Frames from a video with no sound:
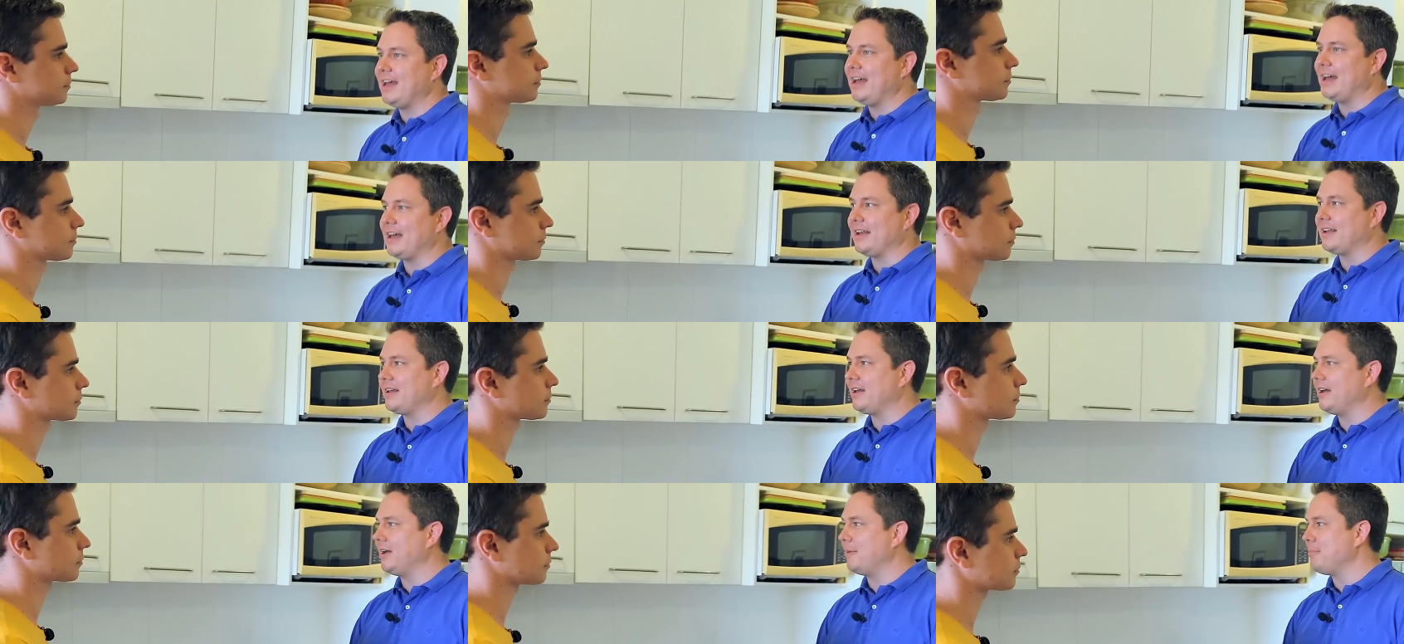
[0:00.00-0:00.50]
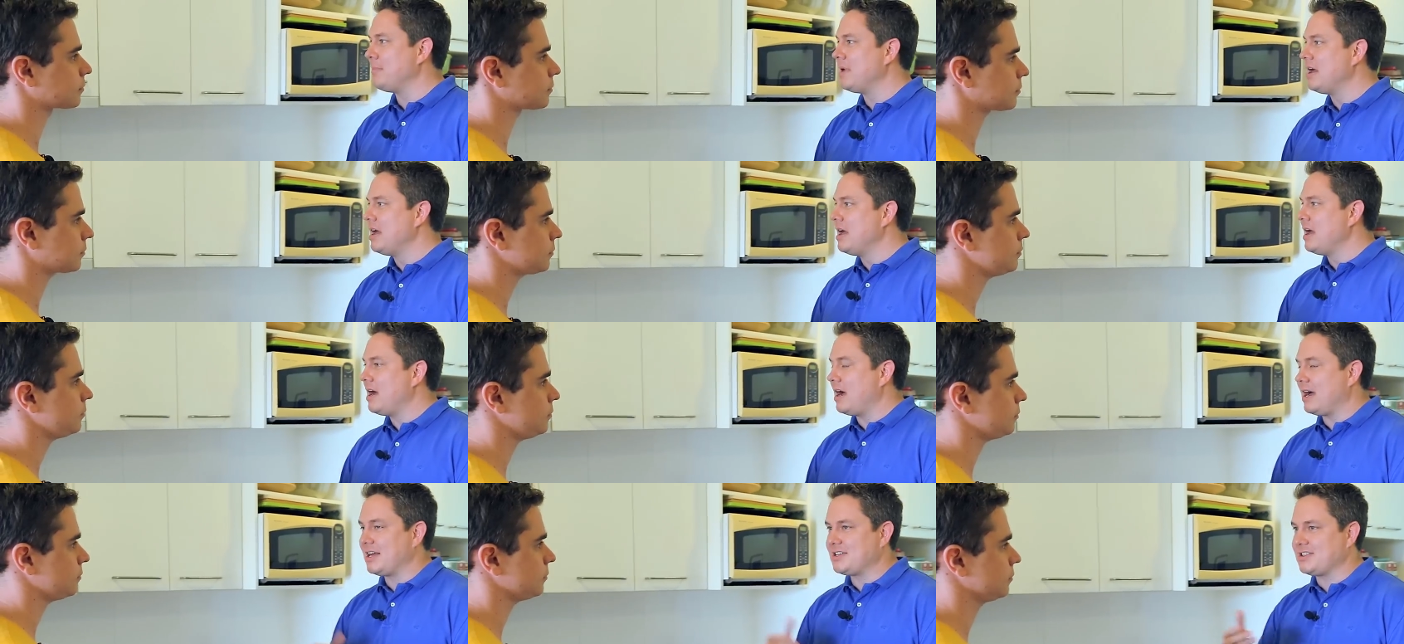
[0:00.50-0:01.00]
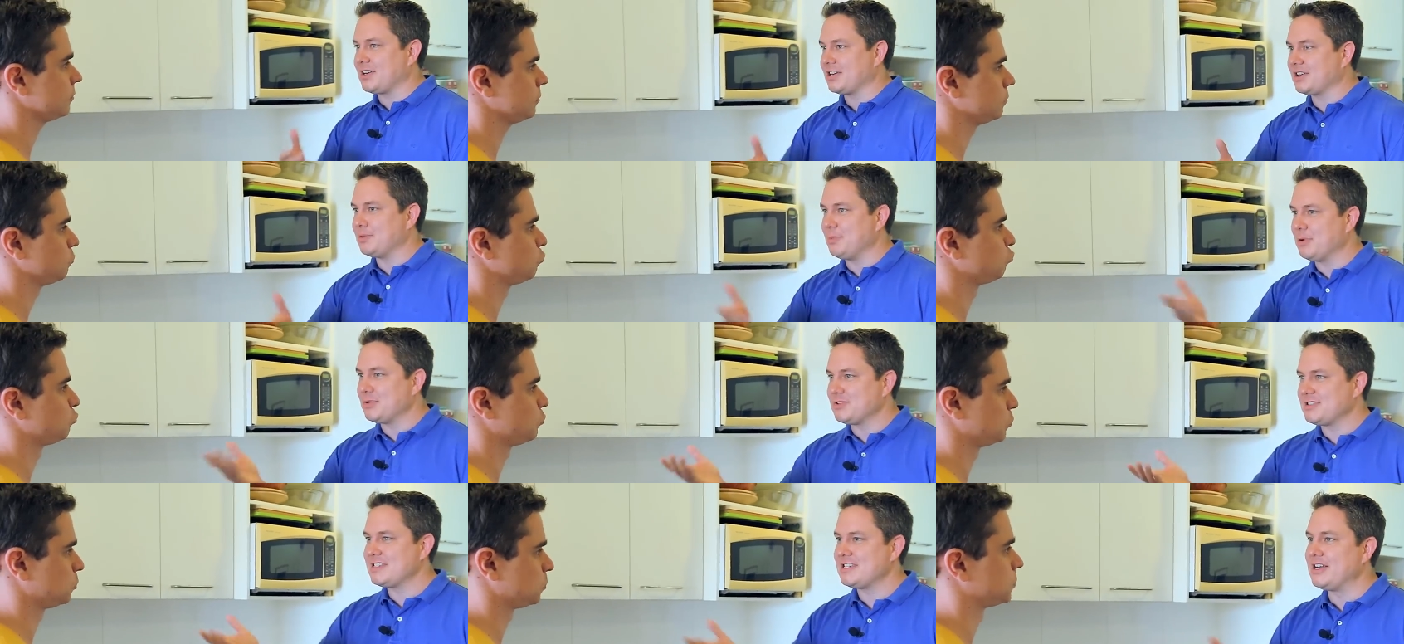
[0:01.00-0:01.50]
Speaker 1: that. Um, I talked
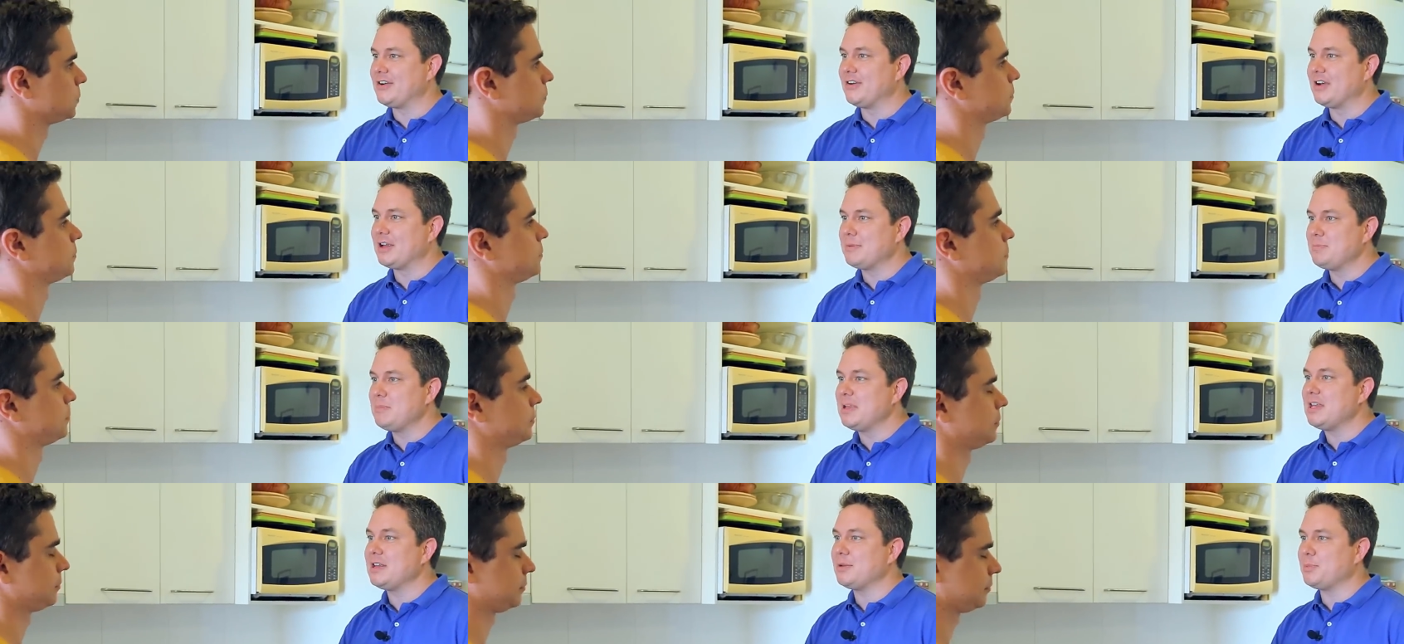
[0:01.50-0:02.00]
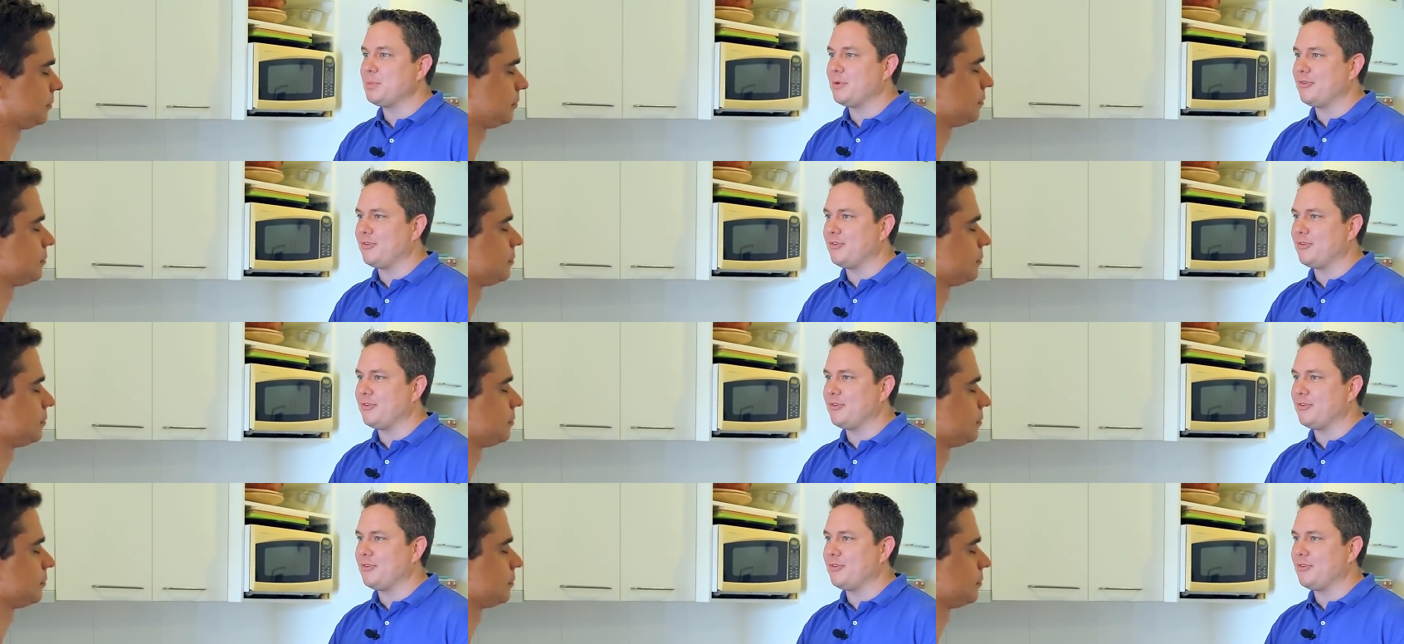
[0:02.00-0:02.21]
about searing meat